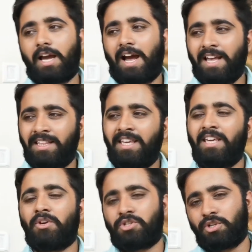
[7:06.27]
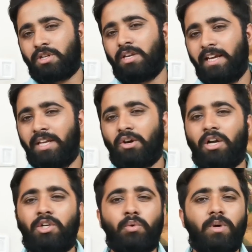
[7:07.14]
I think you should lean
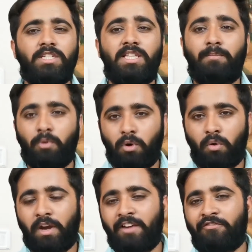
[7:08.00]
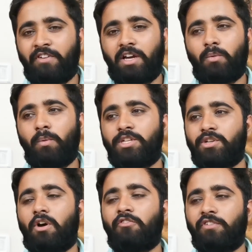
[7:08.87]
on towards the Poco F1, which
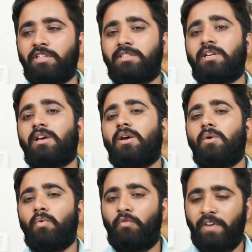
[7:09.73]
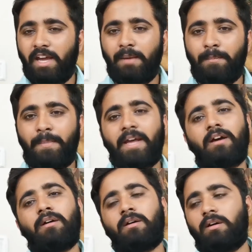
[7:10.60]
offers way
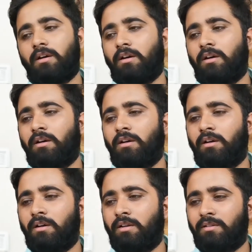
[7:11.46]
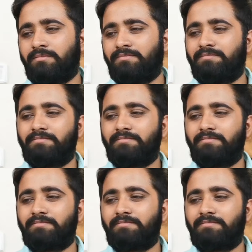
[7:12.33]
better